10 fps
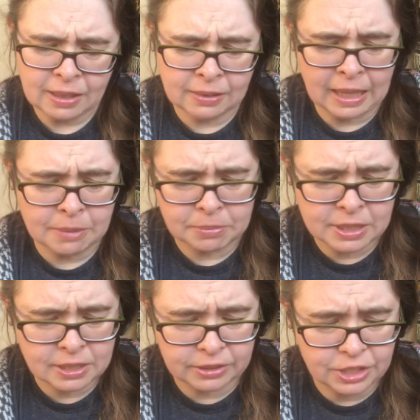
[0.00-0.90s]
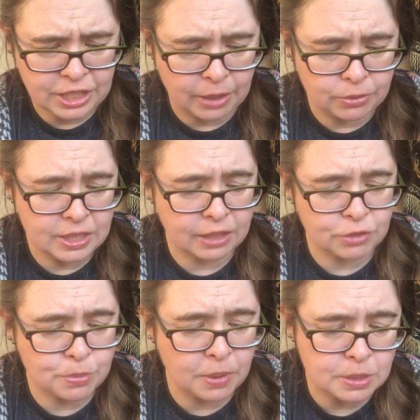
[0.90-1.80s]
Let Matilda Chowder take
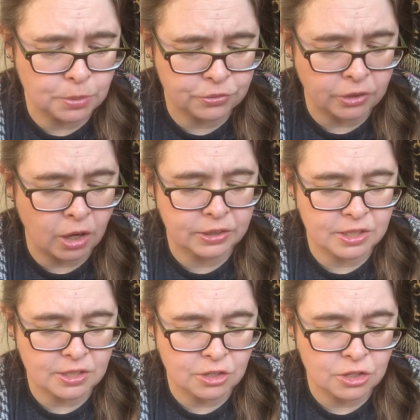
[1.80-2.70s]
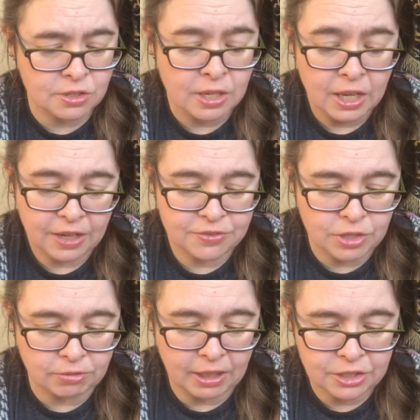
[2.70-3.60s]
responsible for all decisions, if
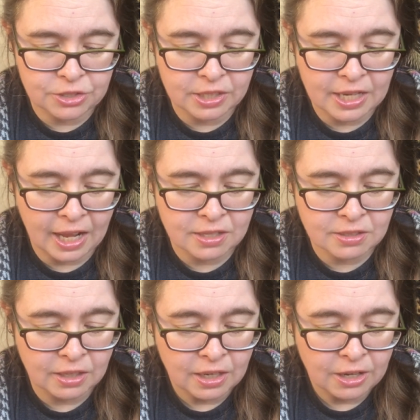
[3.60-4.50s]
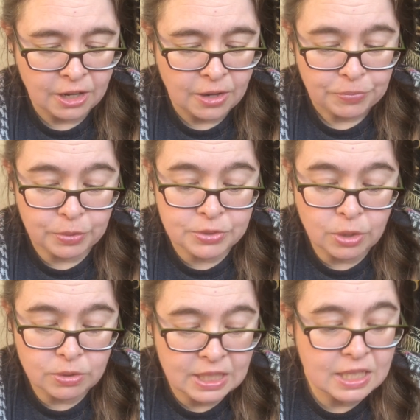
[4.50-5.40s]
she relished the task. There was
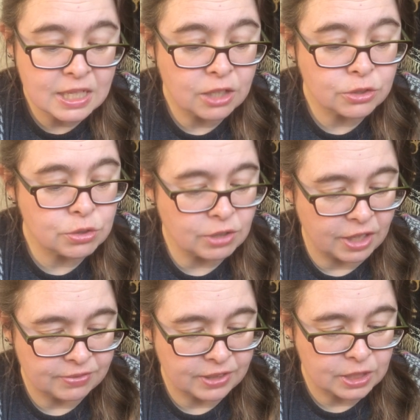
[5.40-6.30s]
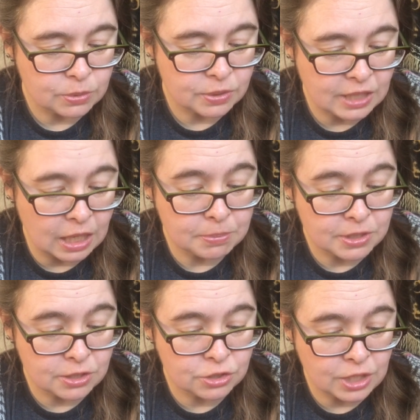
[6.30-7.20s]
no detail too trifling to escape
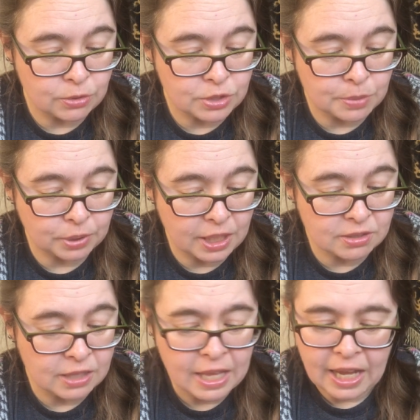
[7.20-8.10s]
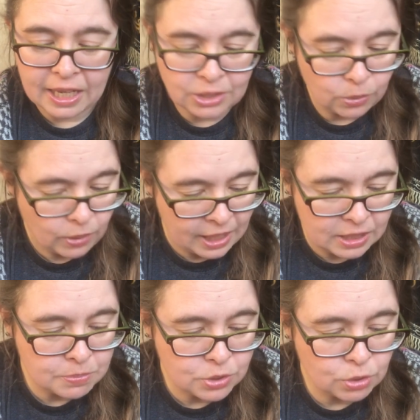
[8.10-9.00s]
Mrs. Chowder's appraisal, and no
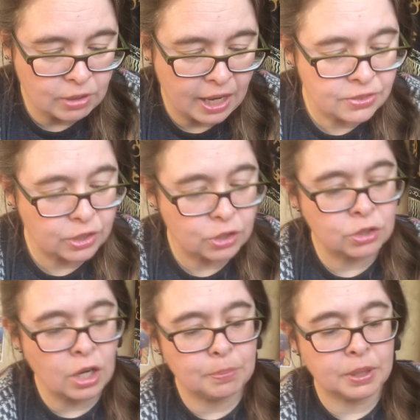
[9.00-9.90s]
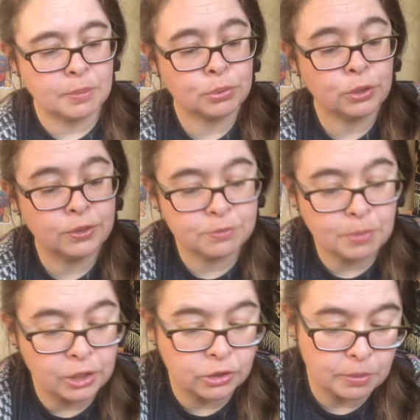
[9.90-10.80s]
item too grand that could not be improved
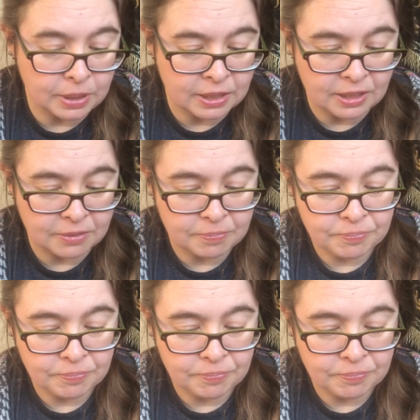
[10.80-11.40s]
by her opinion.